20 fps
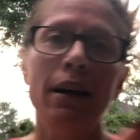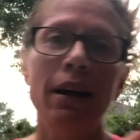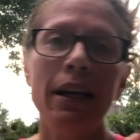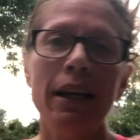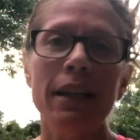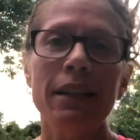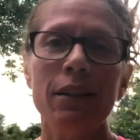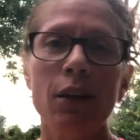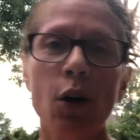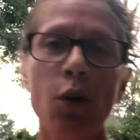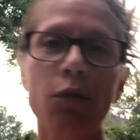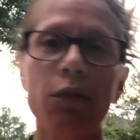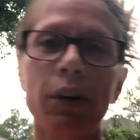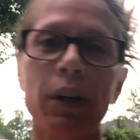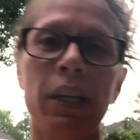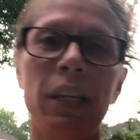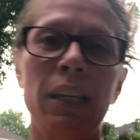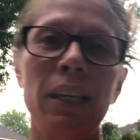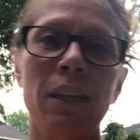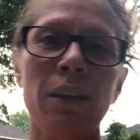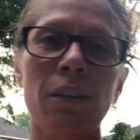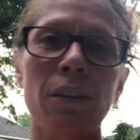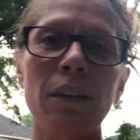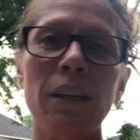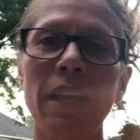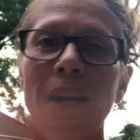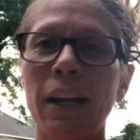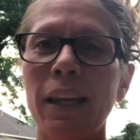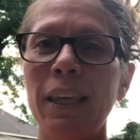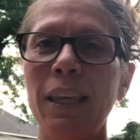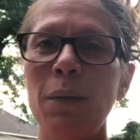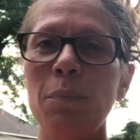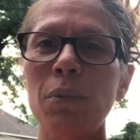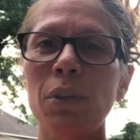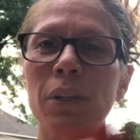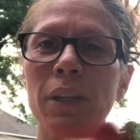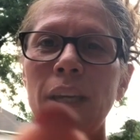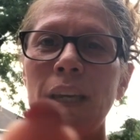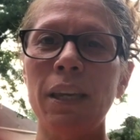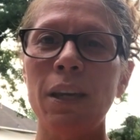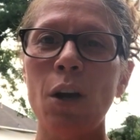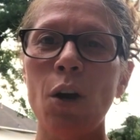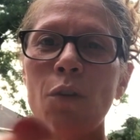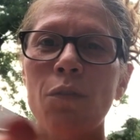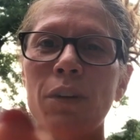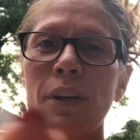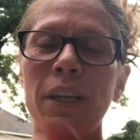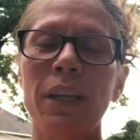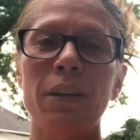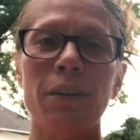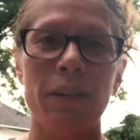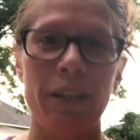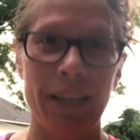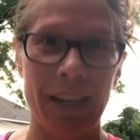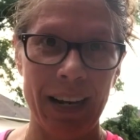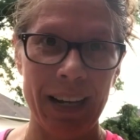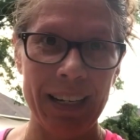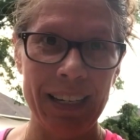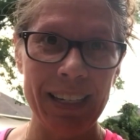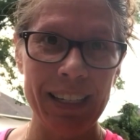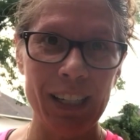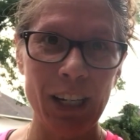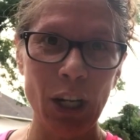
It's over here, and I keep looking over here, and I need to